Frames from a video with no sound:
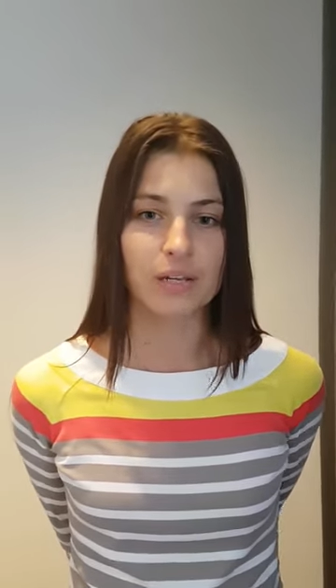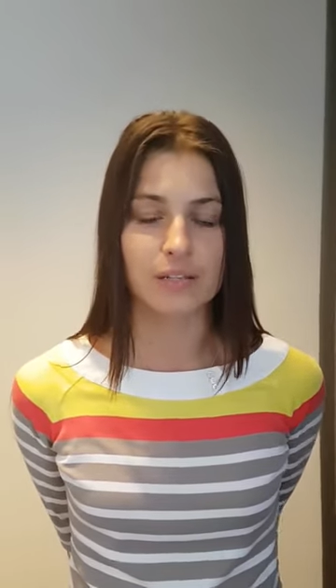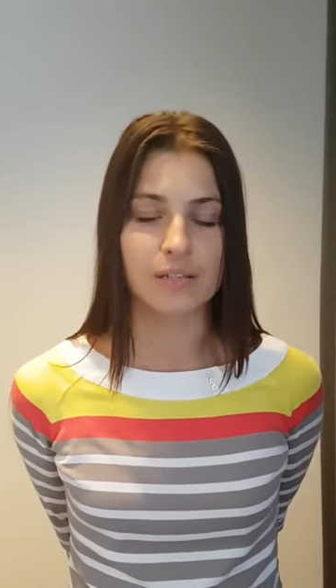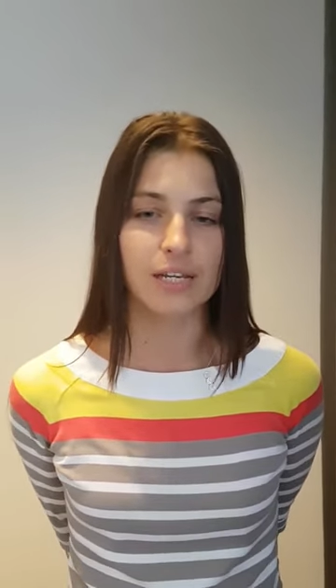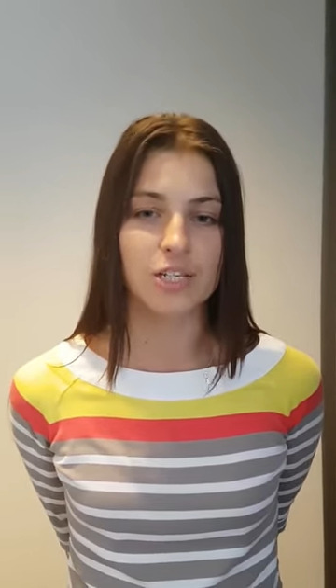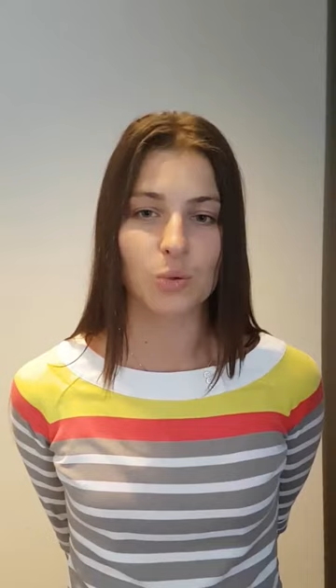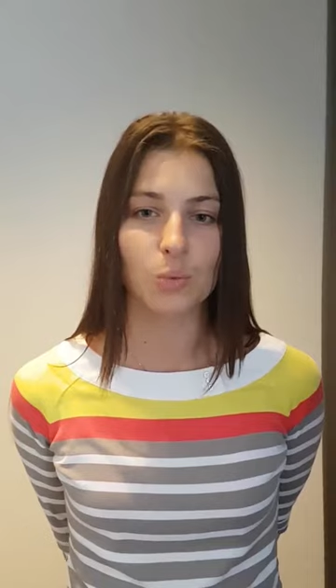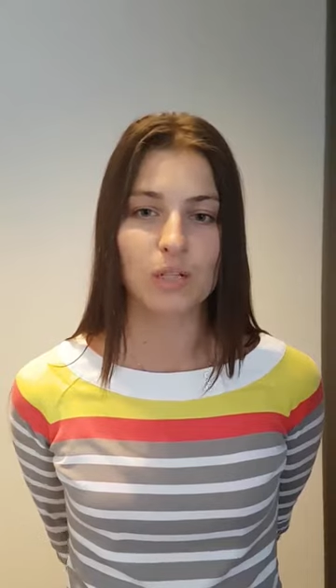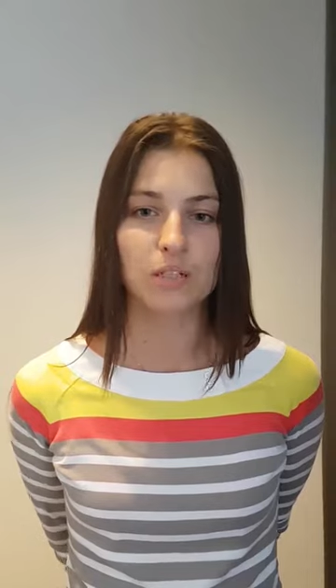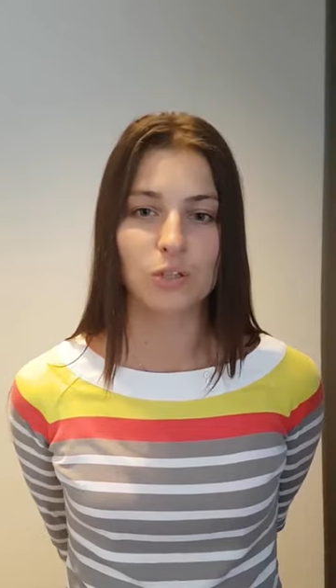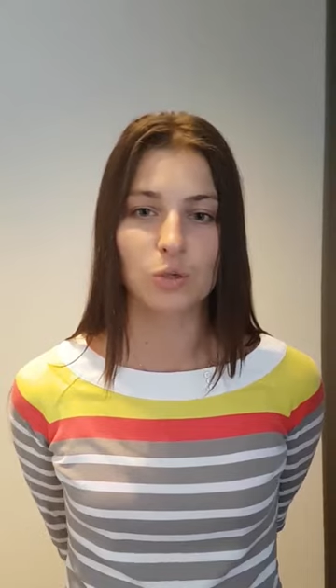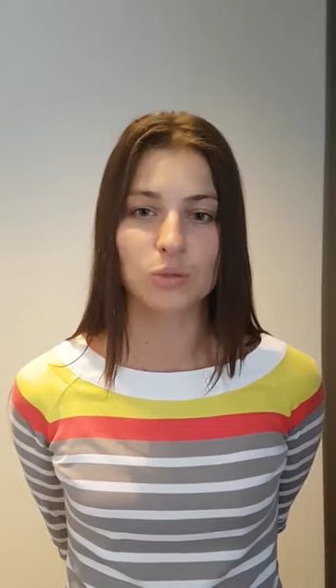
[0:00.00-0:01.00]
such a
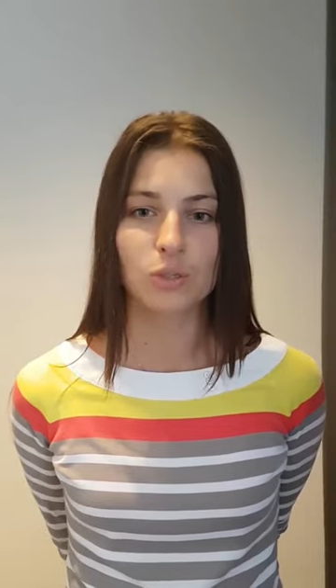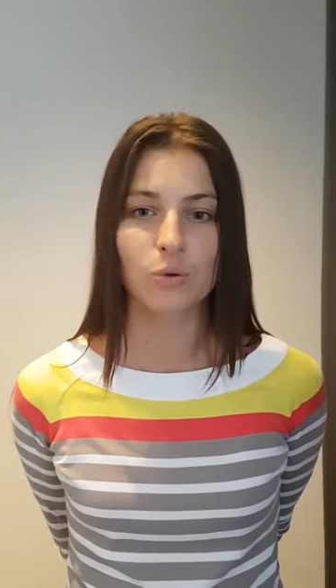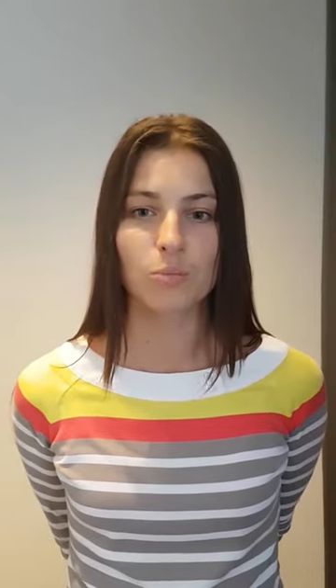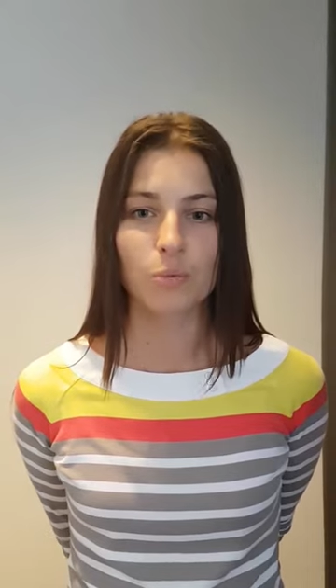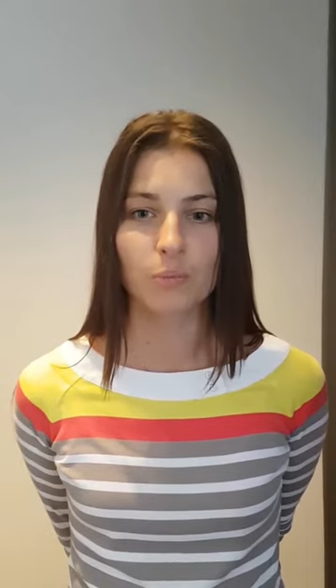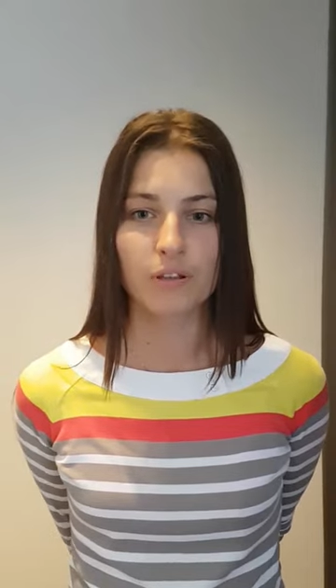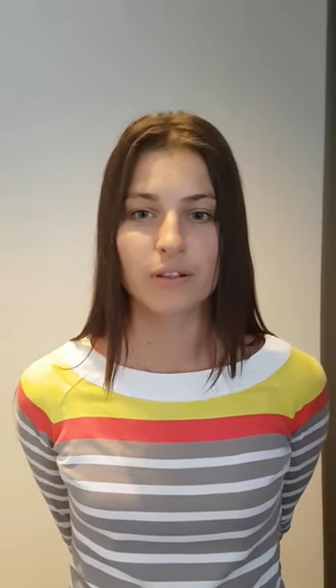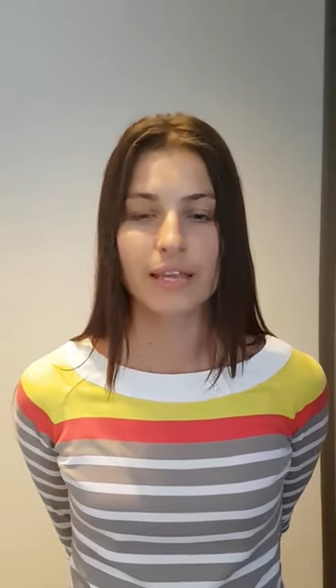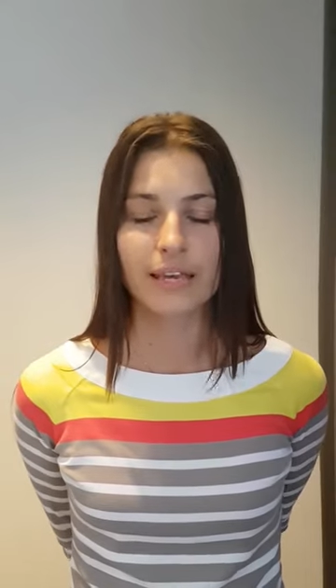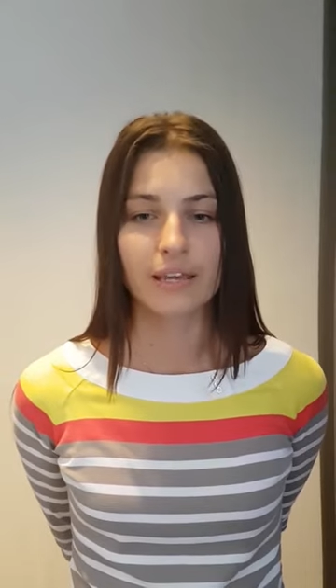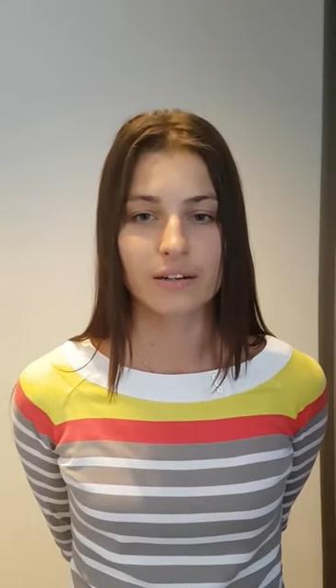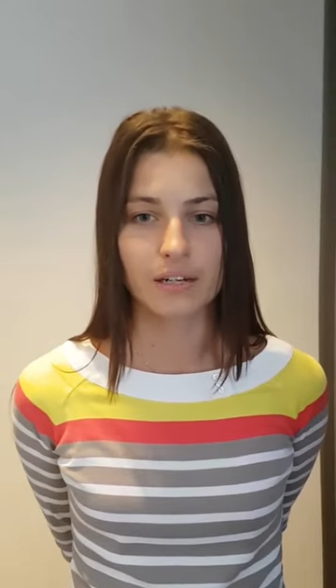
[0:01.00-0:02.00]
well-known homeopath
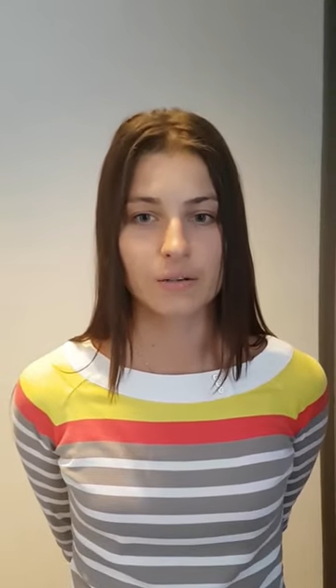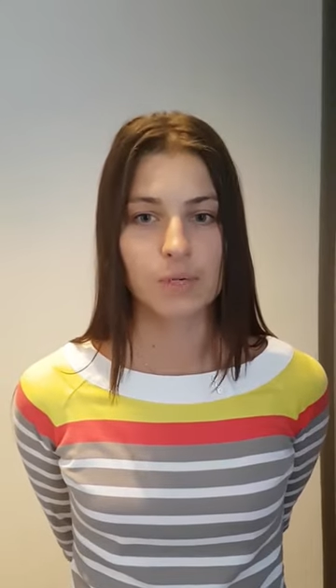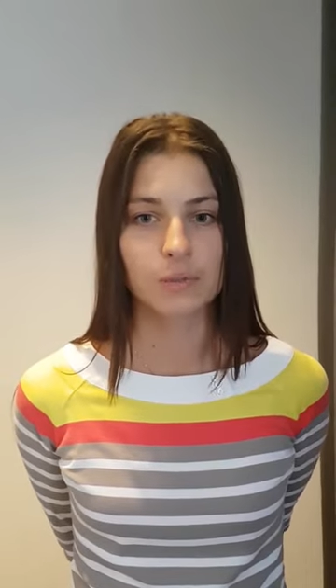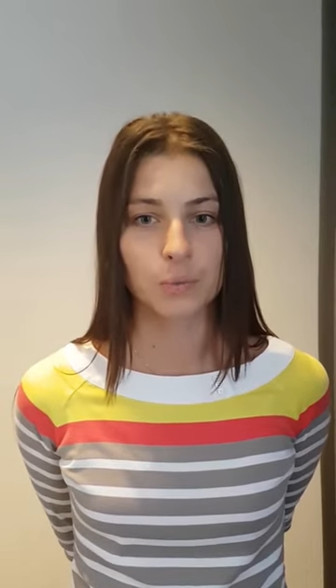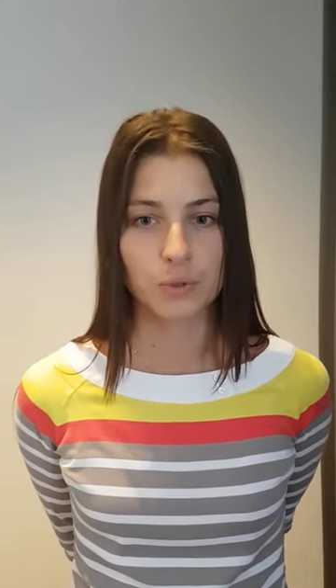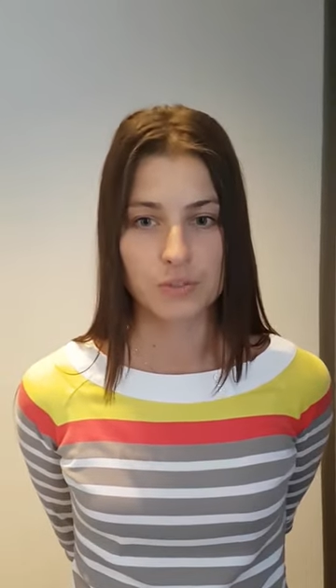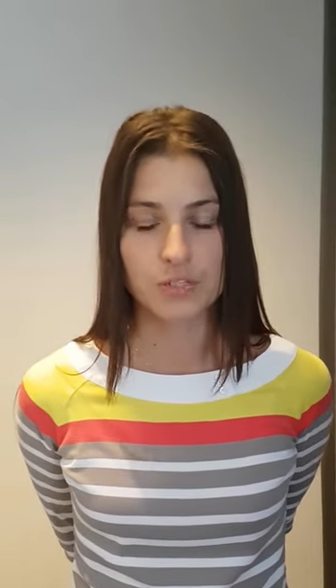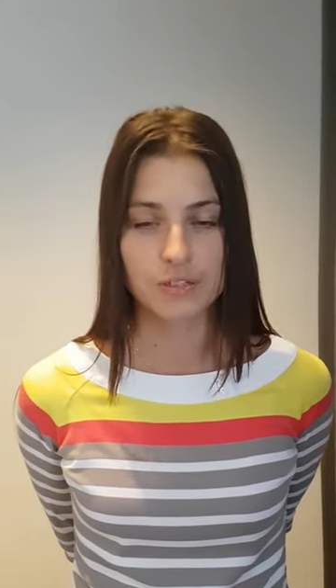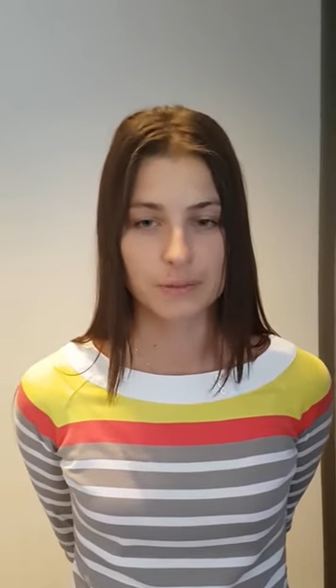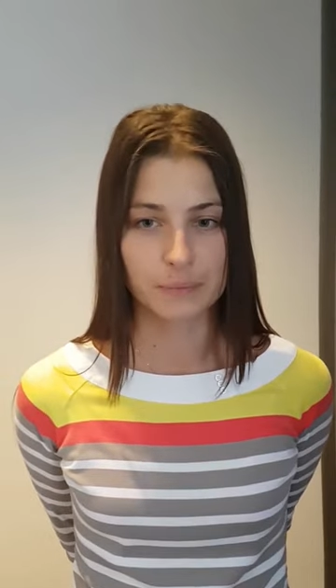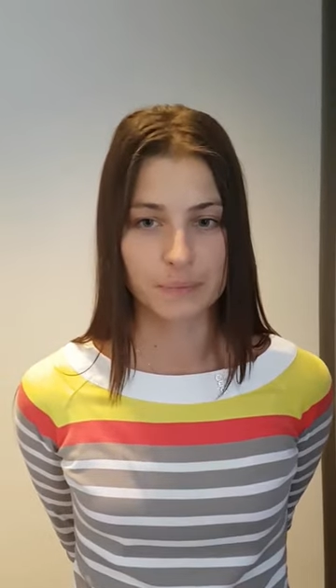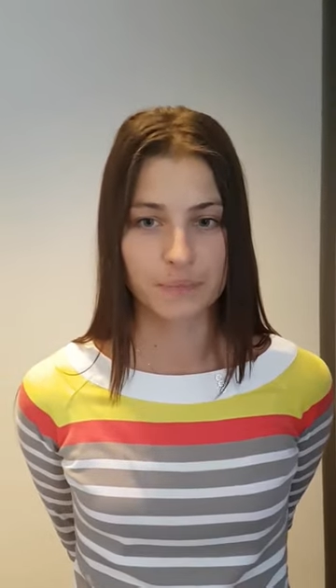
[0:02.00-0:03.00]
like Erik von Wenzel.